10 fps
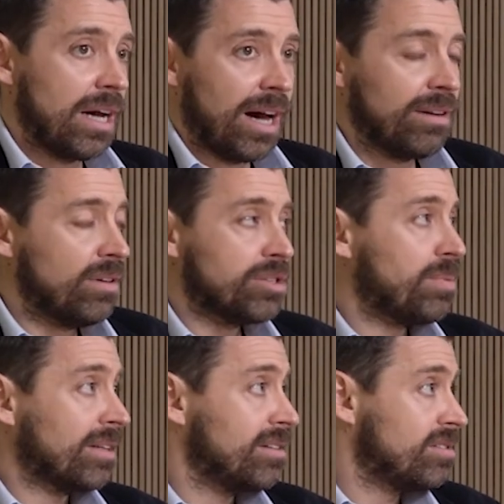I don't
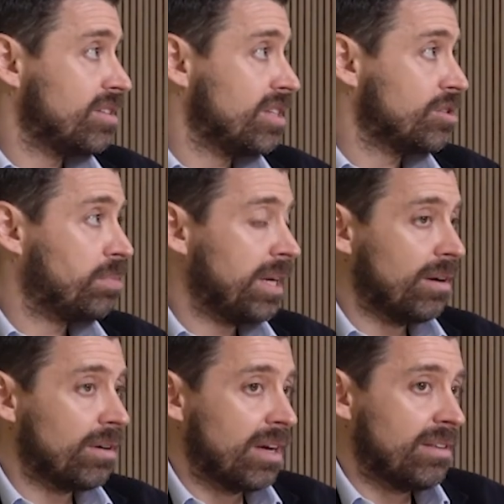expect this to
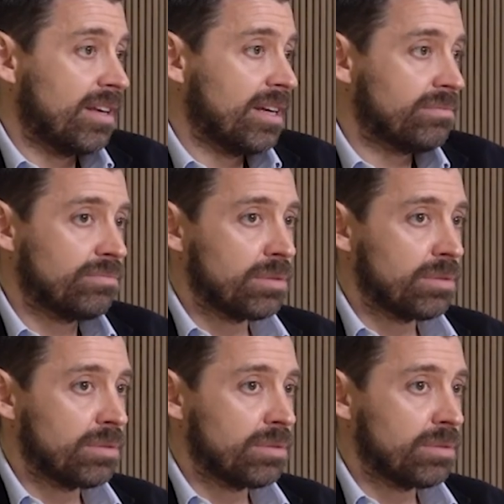disappear, and I think